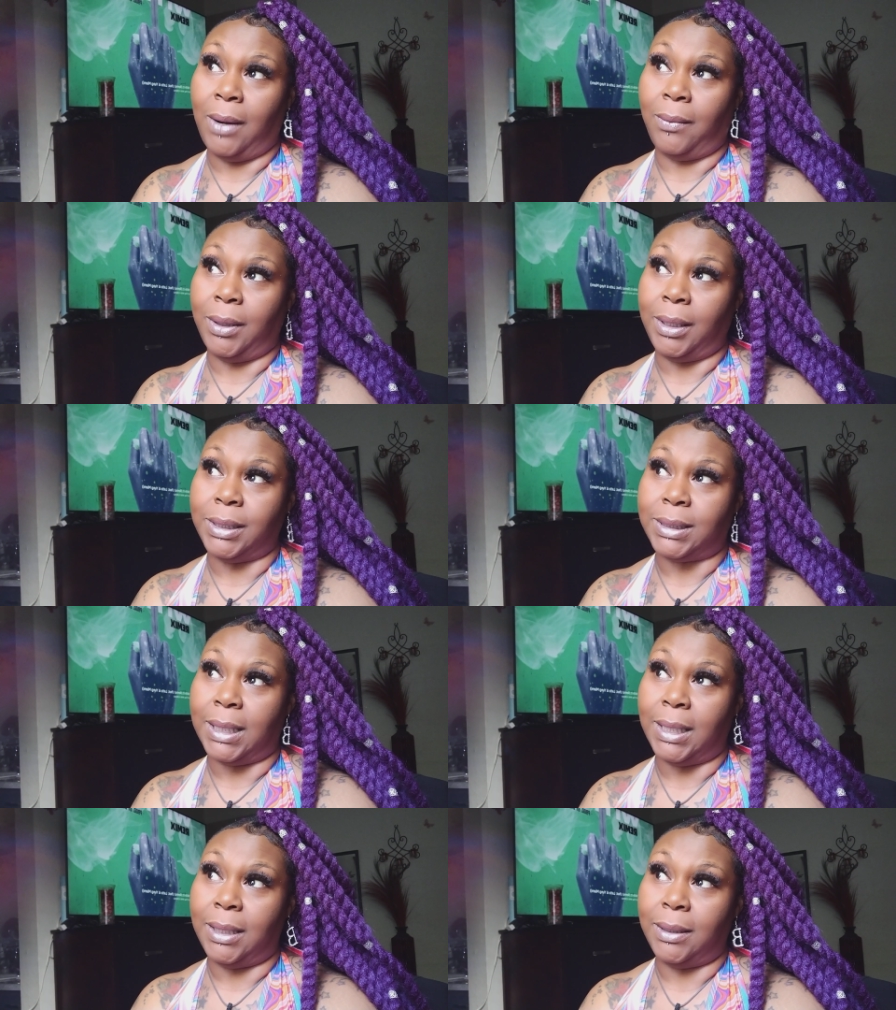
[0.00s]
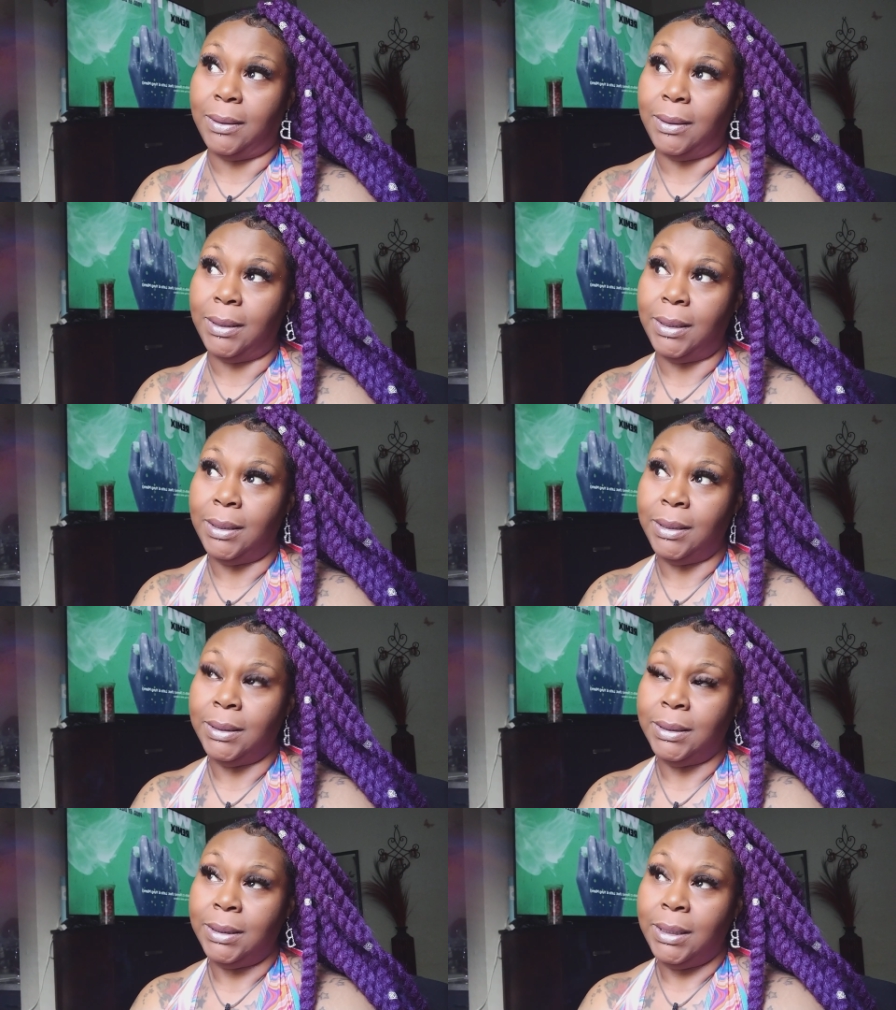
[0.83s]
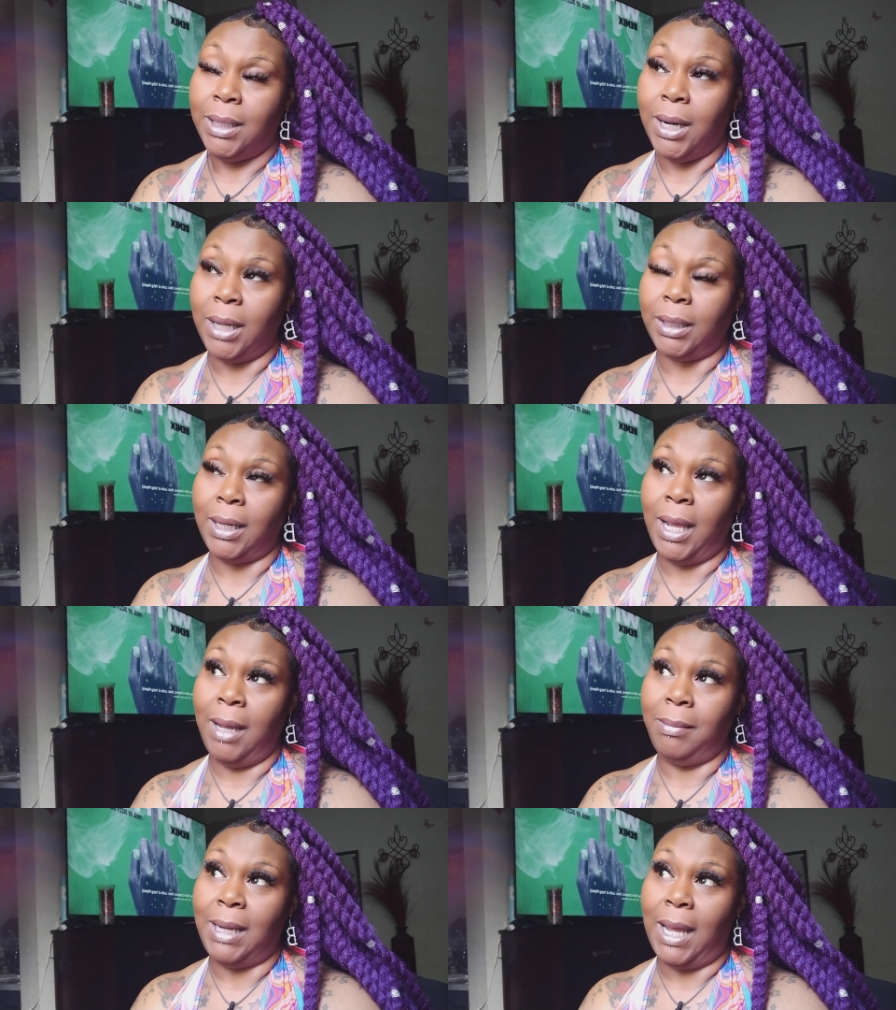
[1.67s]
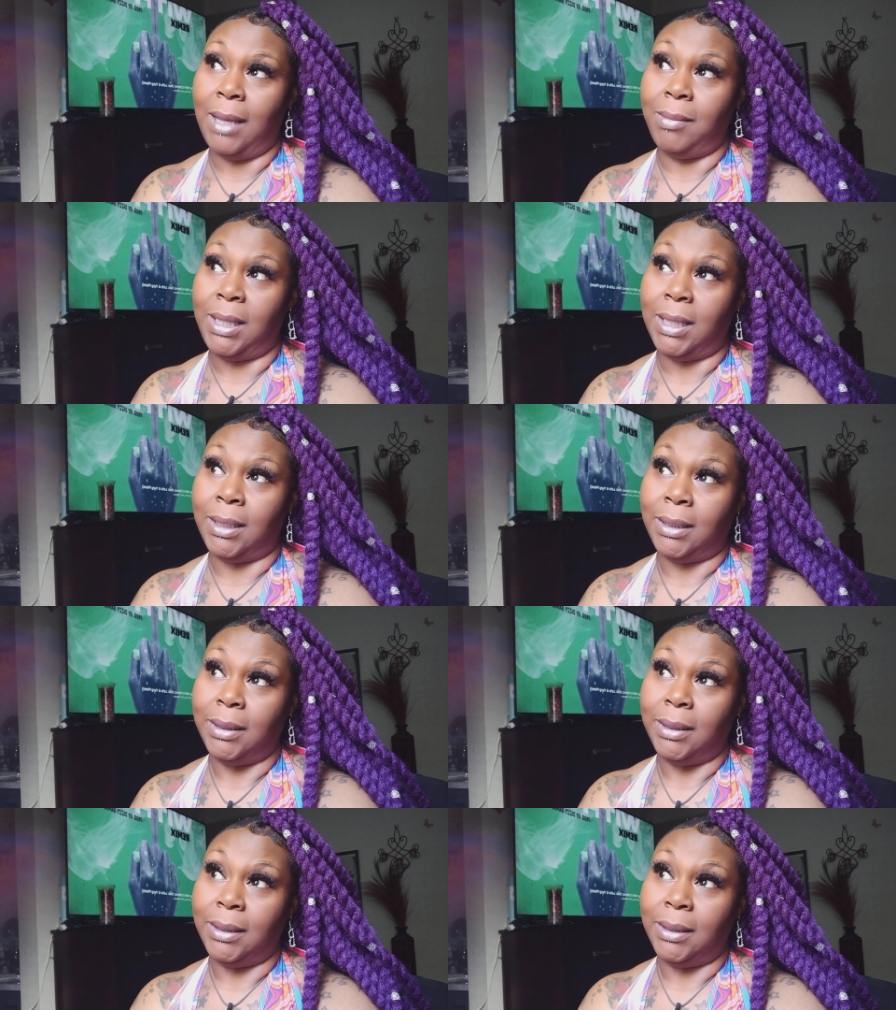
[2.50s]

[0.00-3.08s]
words, y'all. Heard the name Damien.